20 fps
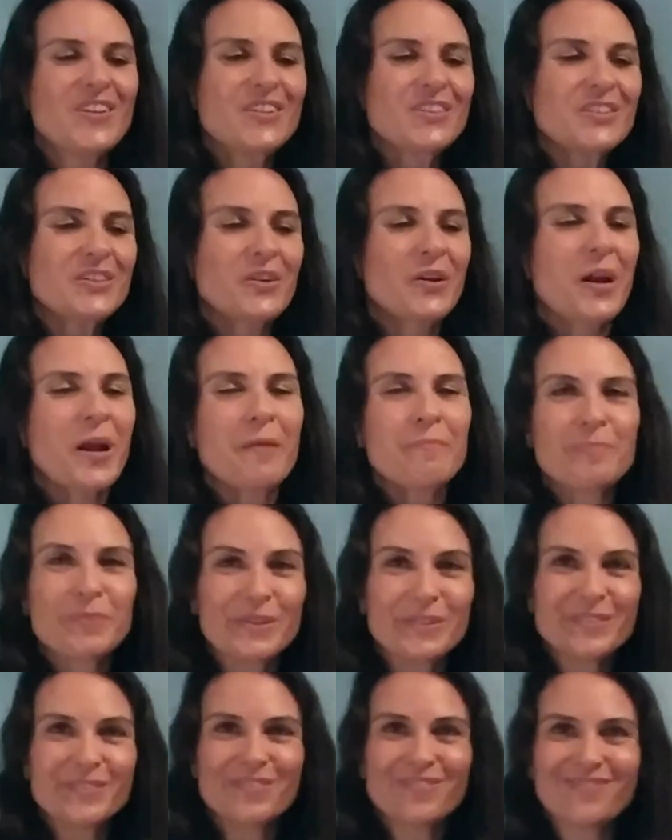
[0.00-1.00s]
Grandpa
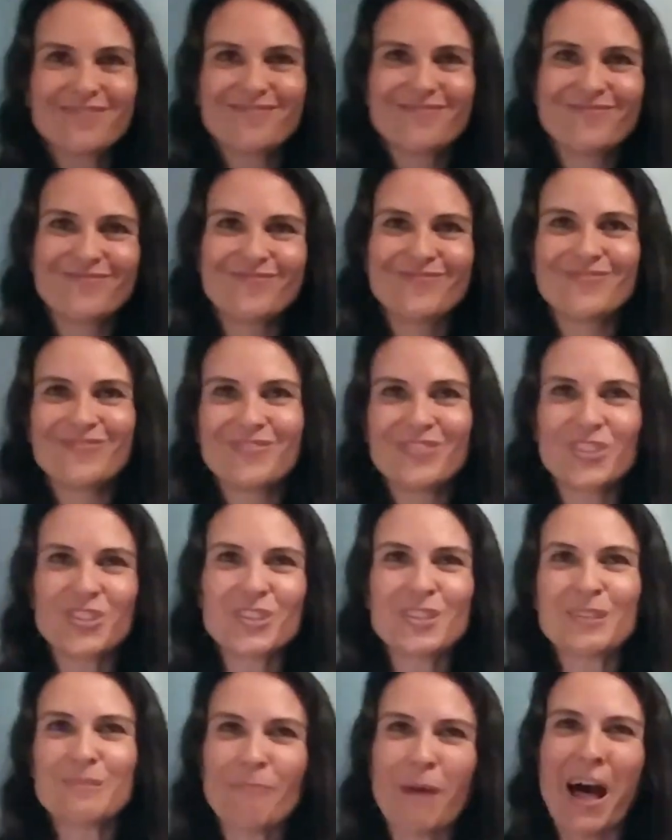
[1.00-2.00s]
just
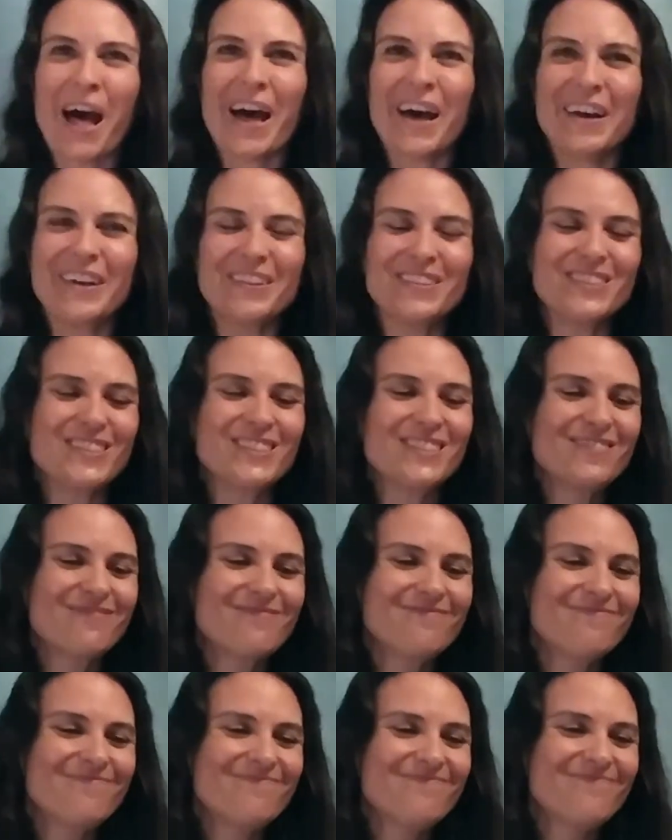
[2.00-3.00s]
smiled,
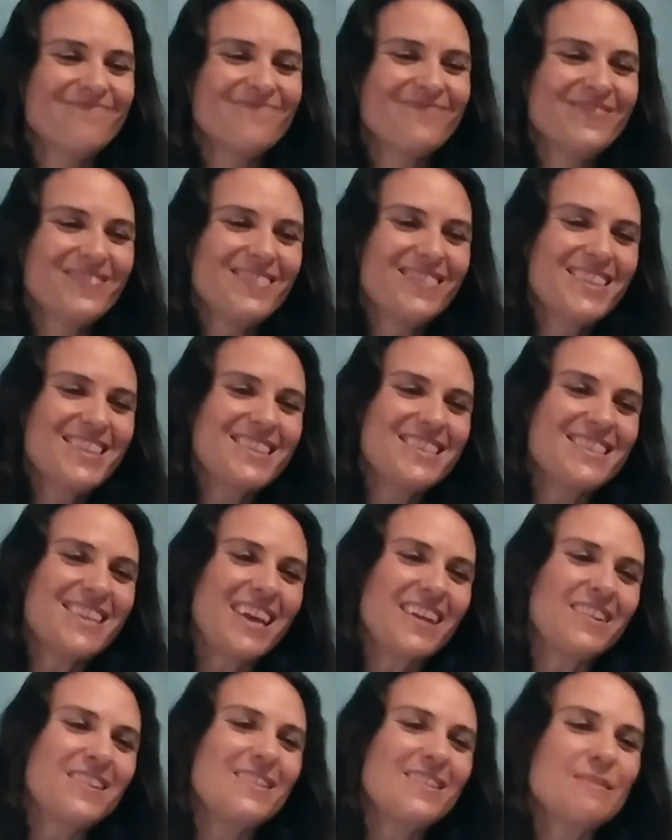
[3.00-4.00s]

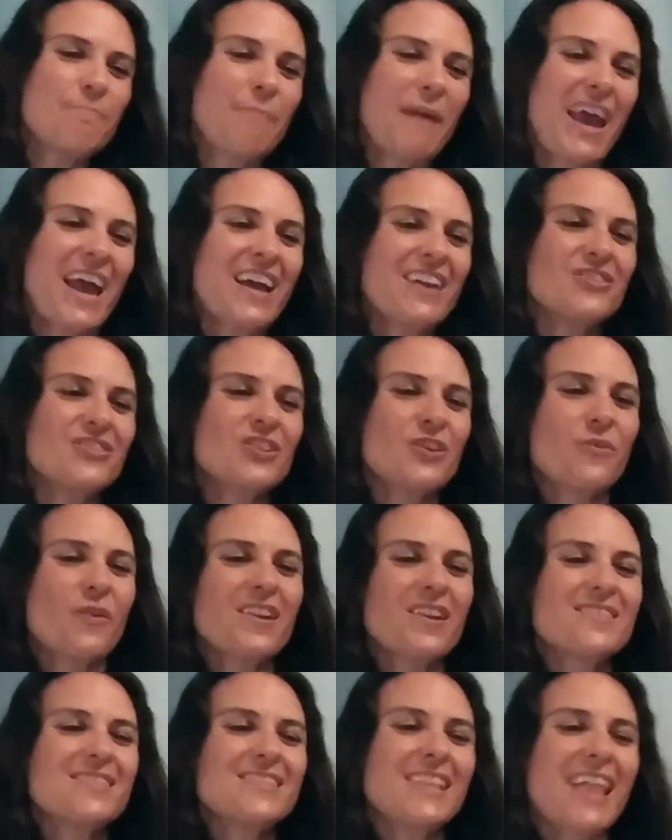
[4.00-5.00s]
settled his banjo
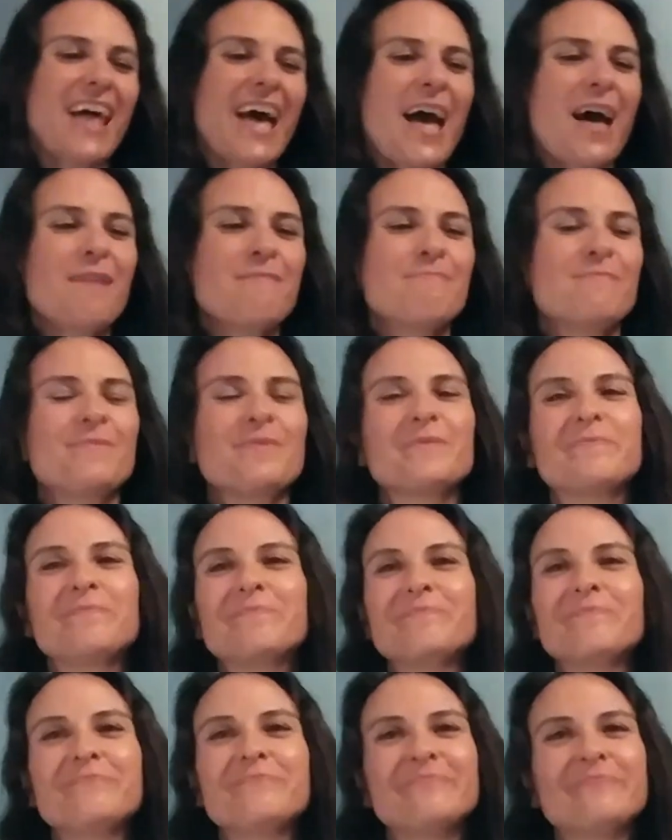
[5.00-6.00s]
on his lap,
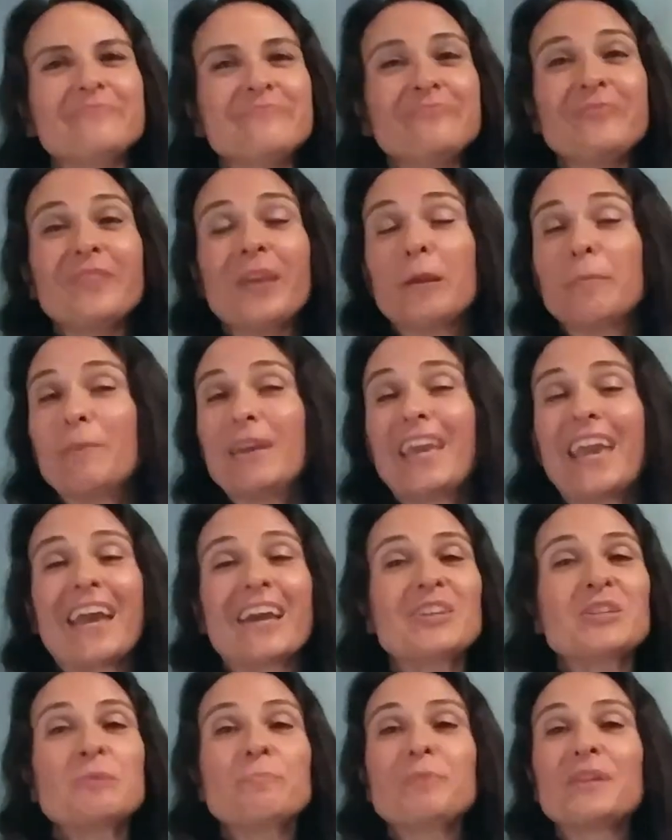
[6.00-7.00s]
and
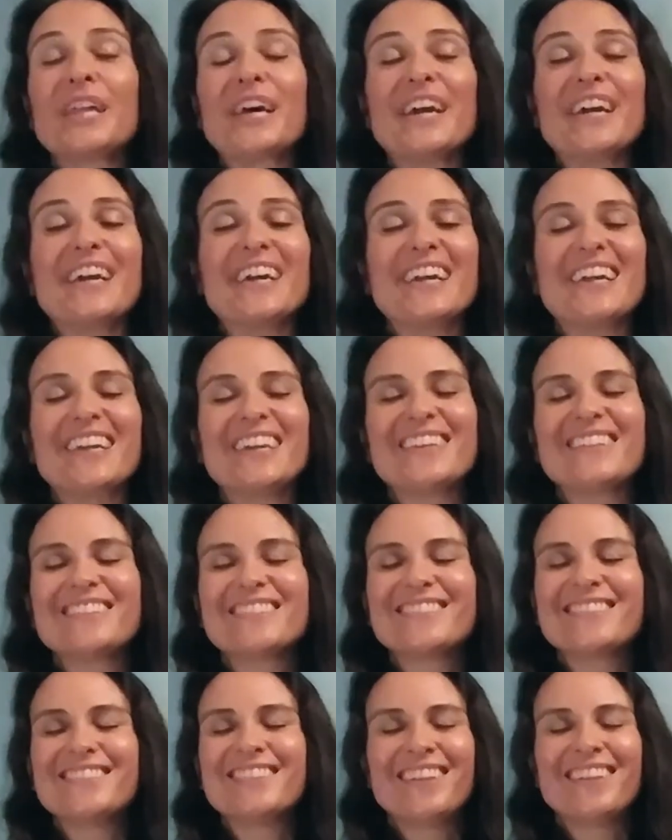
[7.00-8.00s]
began to play.
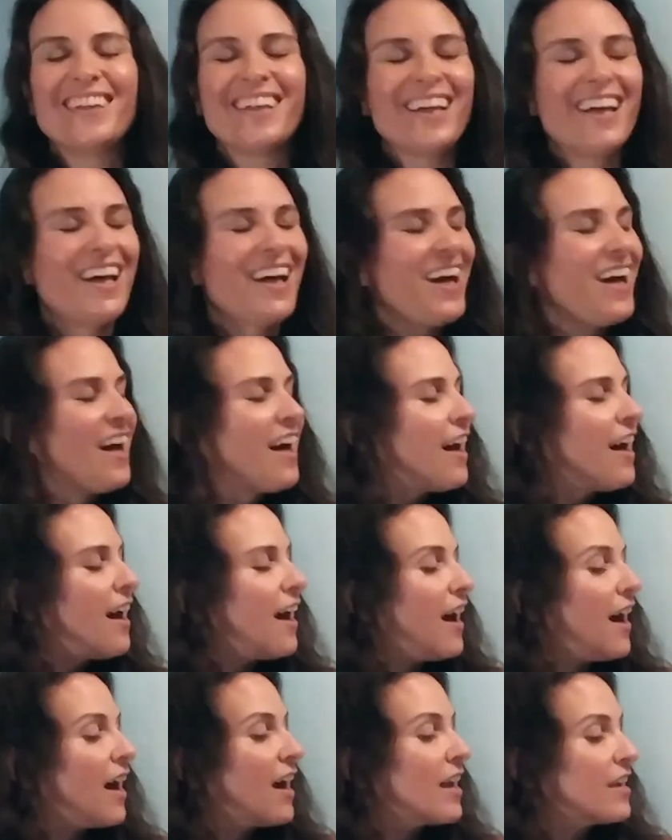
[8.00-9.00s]

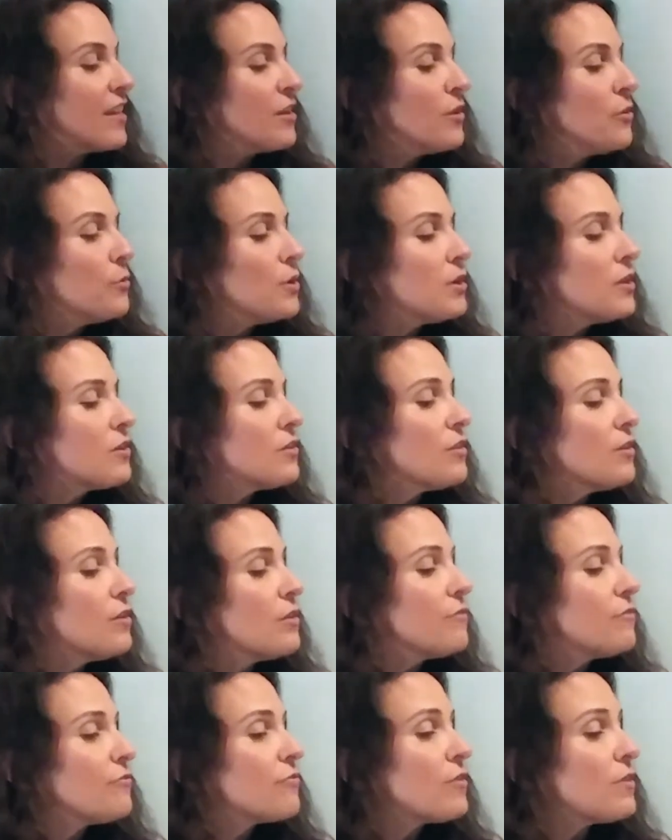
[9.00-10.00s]
I knew a
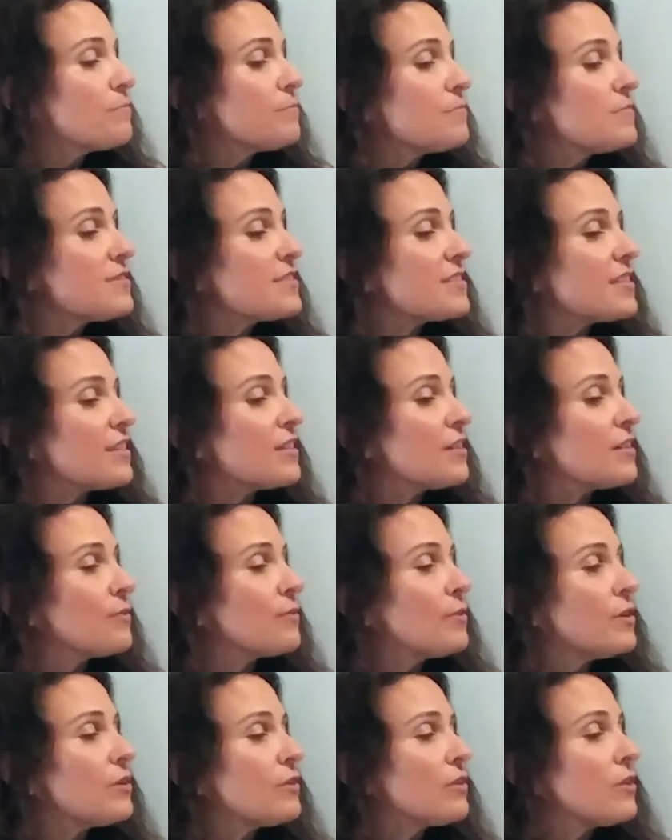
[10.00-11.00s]
girl from
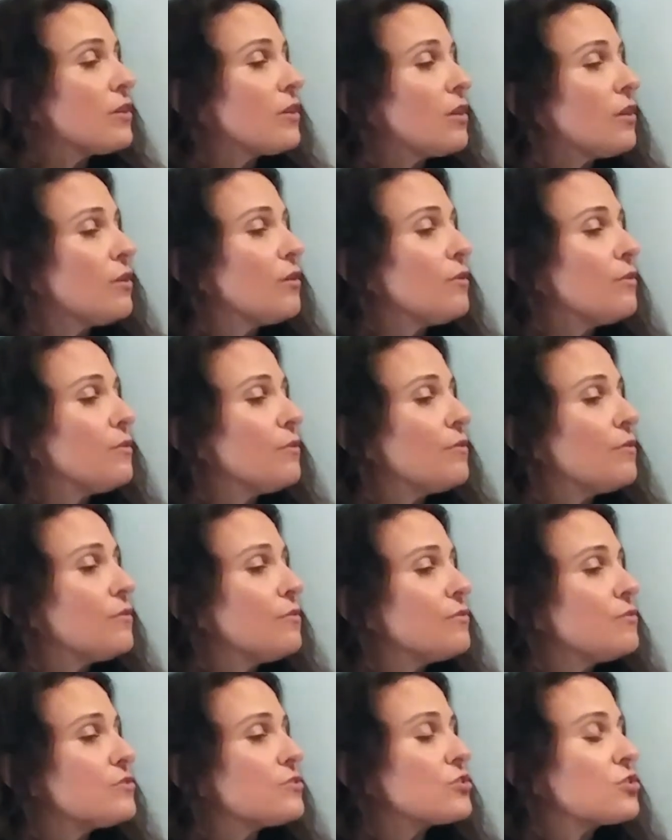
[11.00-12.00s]

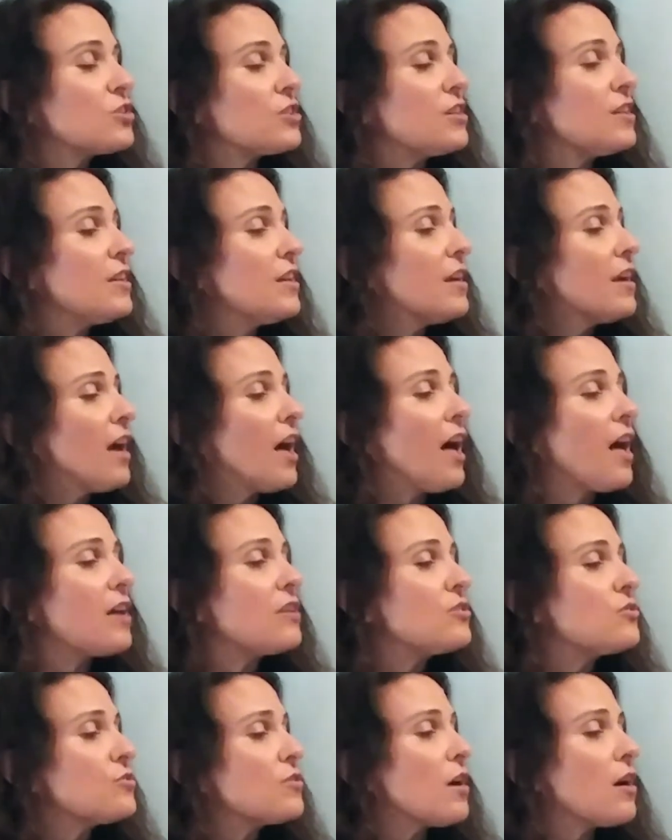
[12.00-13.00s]
Syracuse. She
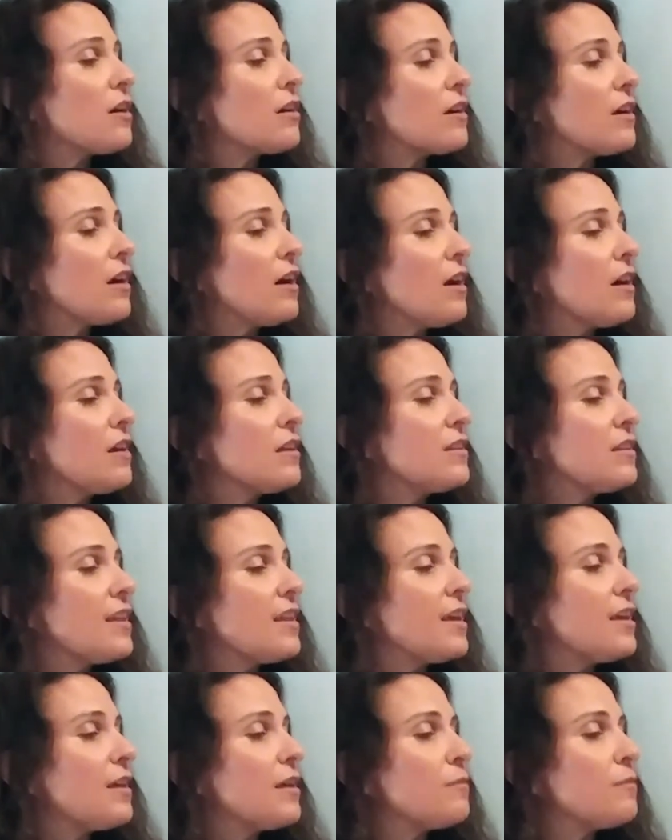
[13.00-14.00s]
got drunk on
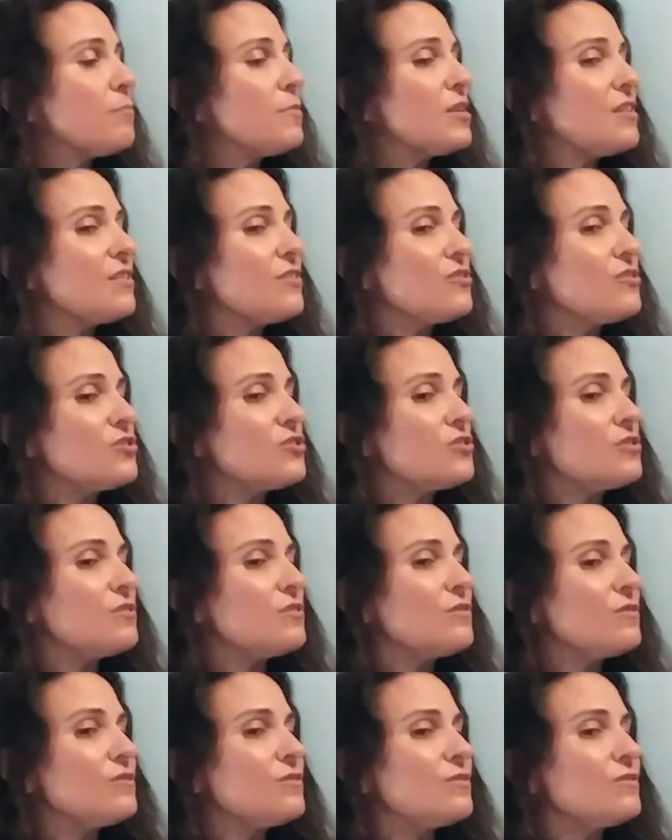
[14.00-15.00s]
lemon
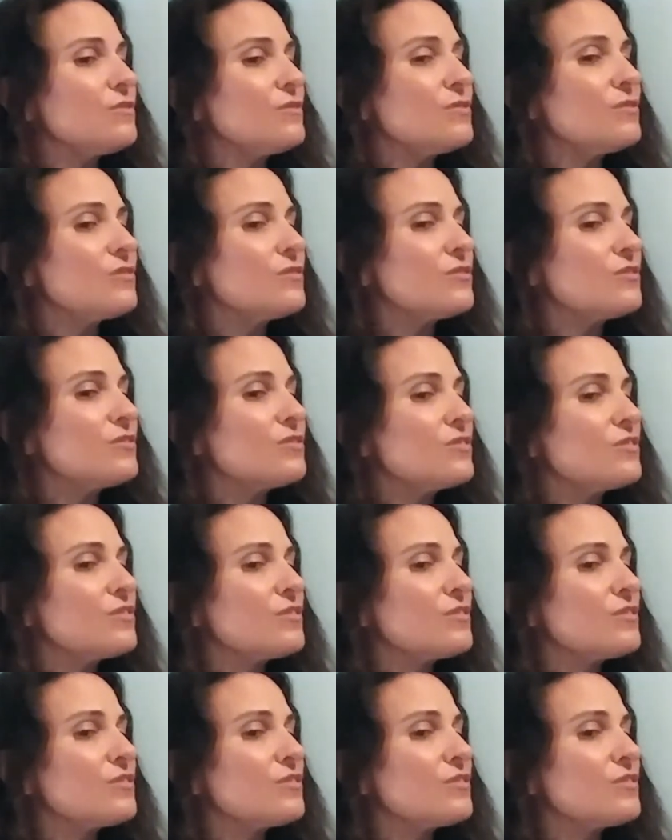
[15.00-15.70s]
juice.